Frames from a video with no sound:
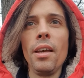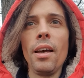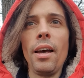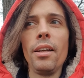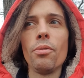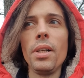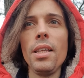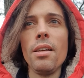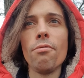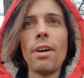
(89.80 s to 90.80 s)
and
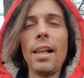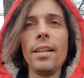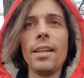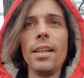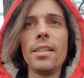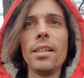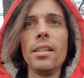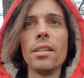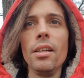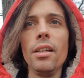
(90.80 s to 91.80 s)
really
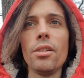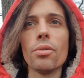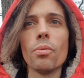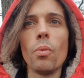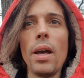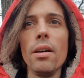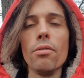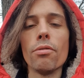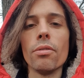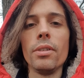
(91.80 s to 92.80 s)
invalidated in its way of
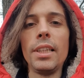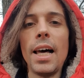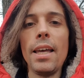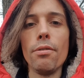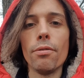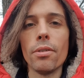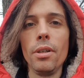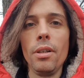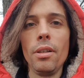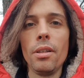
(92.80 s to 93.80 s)
life
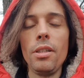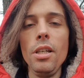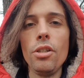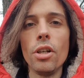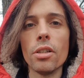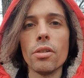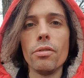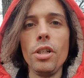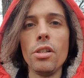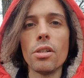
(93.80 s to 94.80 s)
the teachings of
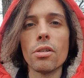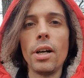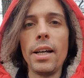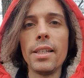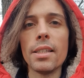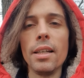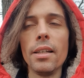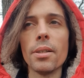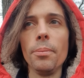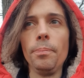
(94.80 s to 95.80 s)
Jesus Christ. And